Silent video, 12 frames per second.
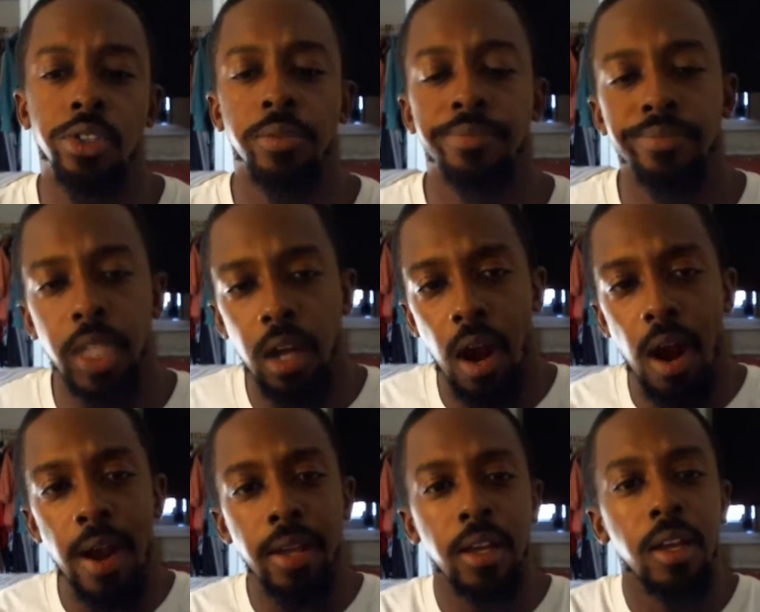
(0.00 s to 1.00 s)
So, all
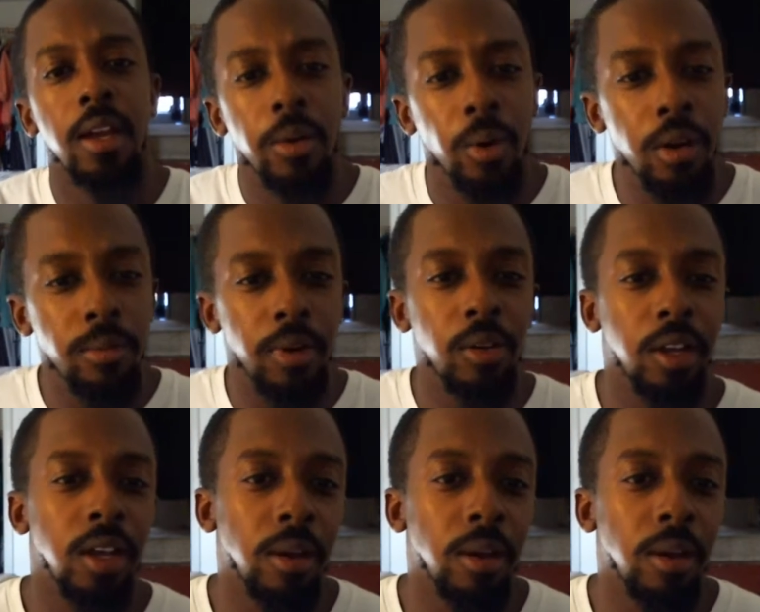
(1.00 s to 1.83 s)
right, well, okay,